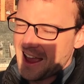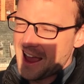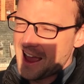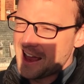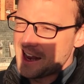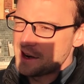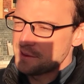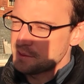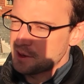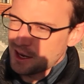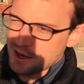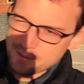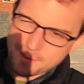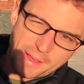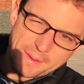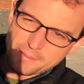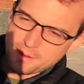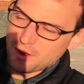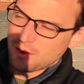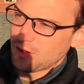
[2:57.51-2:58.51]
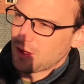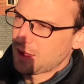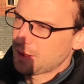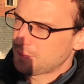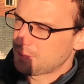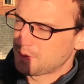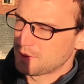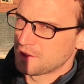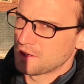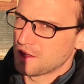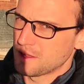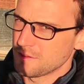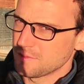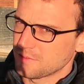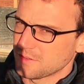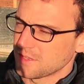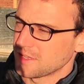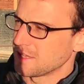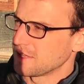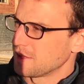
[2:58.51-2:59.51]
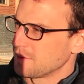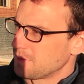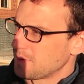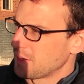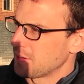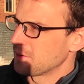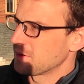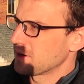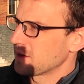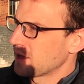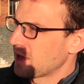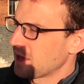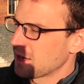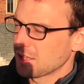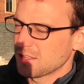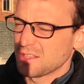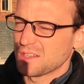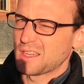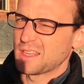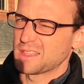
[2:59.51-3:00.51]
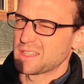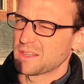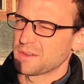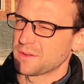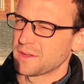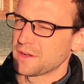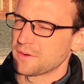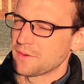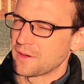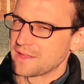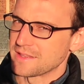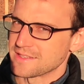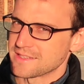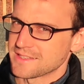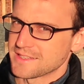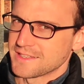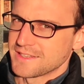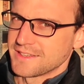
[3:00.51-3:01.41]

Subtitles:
and I'm going to make my way up and hopefully be able to get a look at the real ones.